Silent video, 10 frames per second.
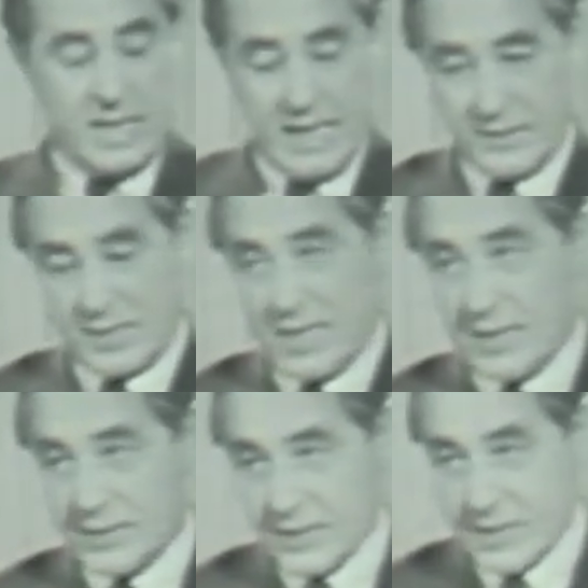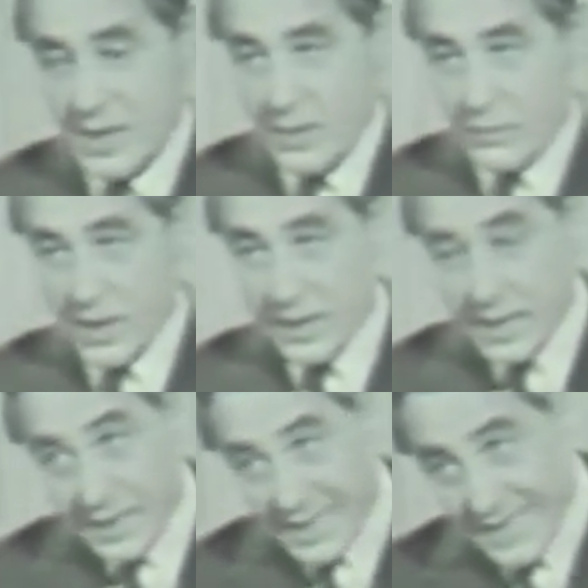as the air does
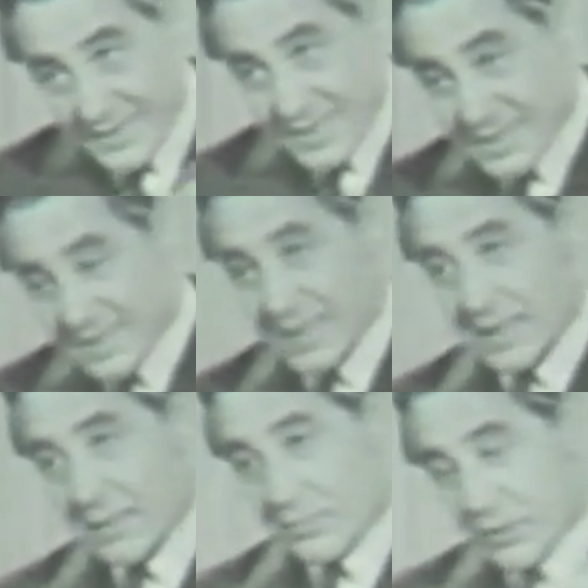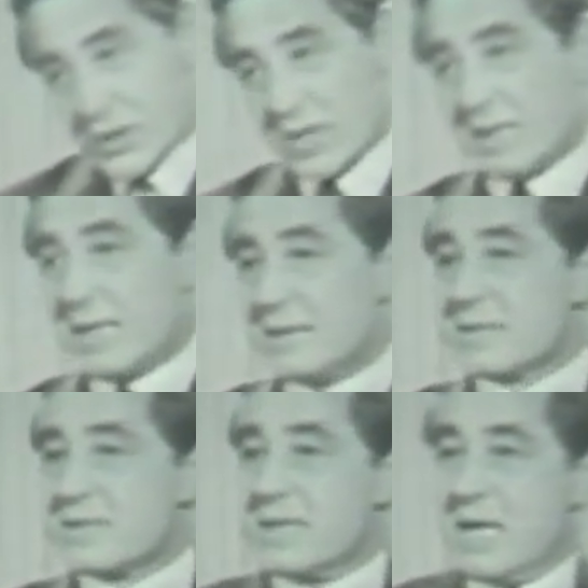work against, pushing
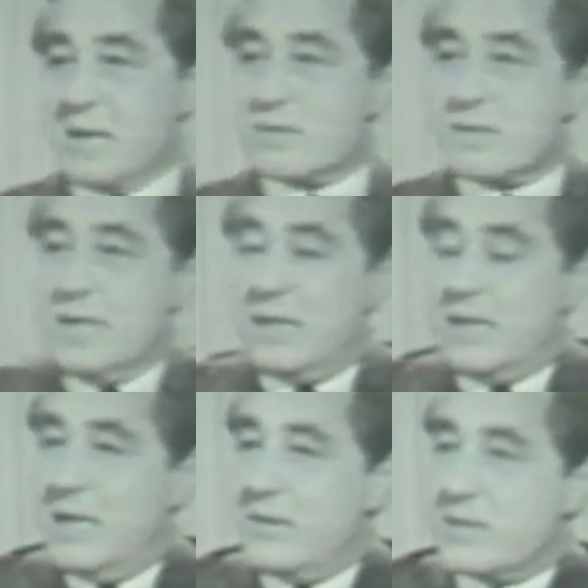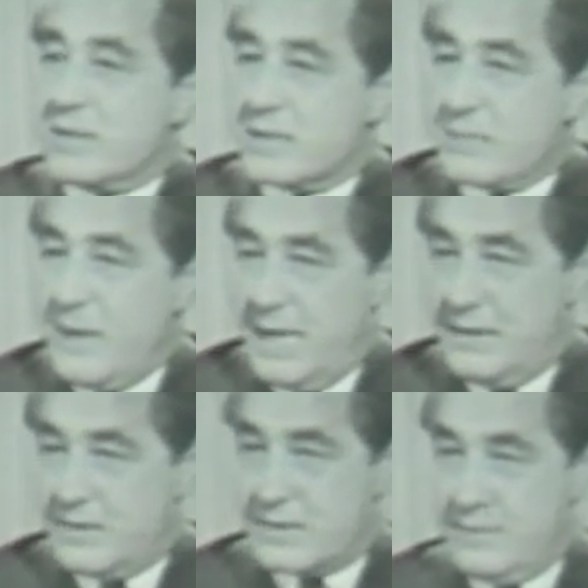against the outside air as it
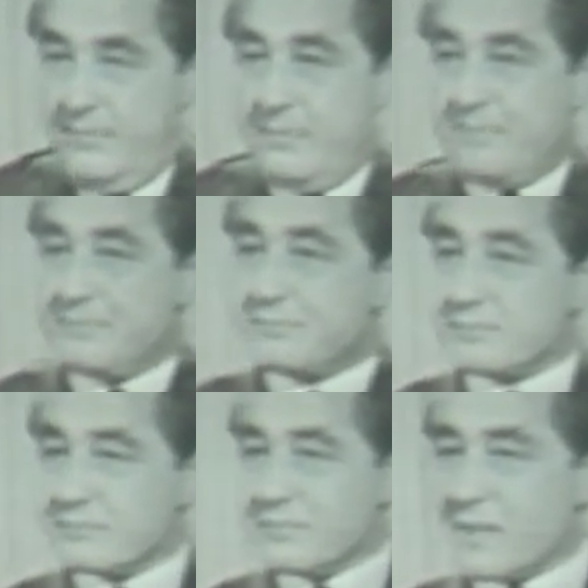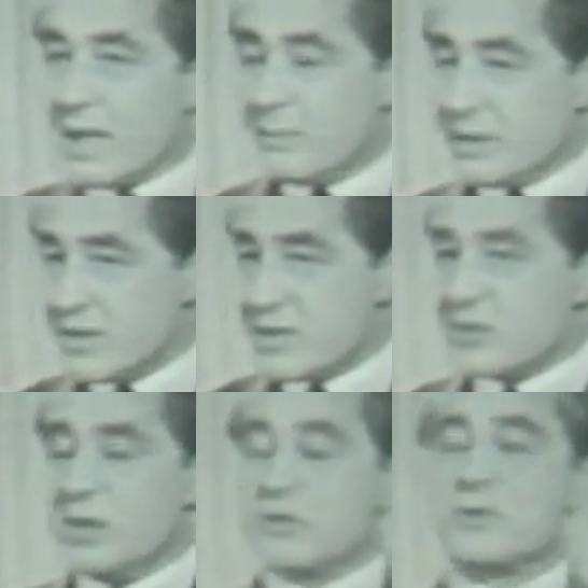expands. But this is
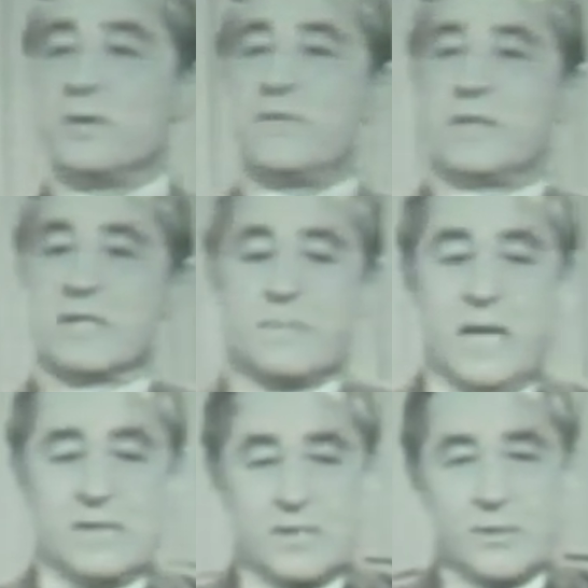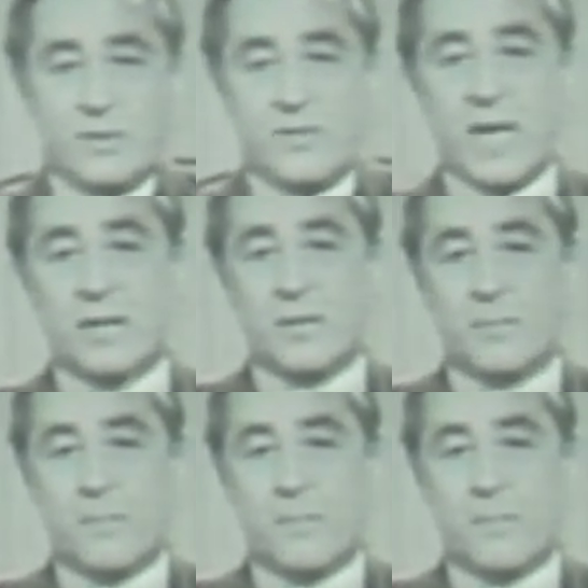not true if it expands into a vacuum.